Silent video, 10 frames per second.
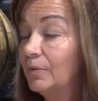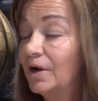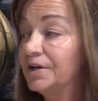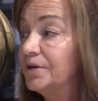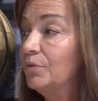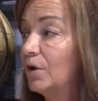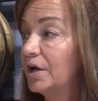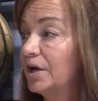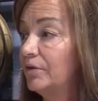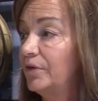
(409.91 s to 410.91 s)
I didn't
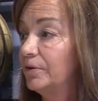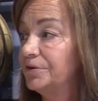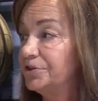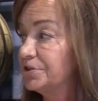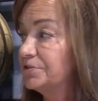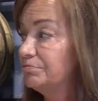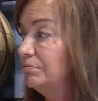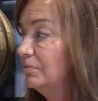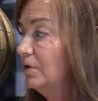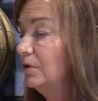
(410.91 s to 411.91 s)
want to go there and just
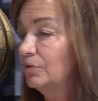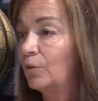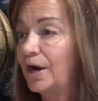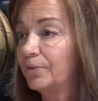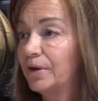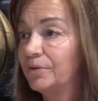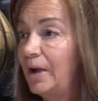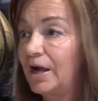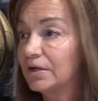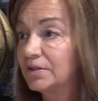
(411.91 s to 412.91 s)
ride around the
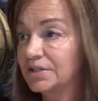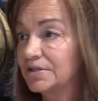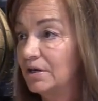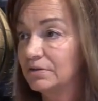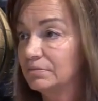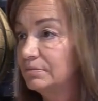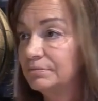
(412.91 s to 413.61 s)
back. That's not.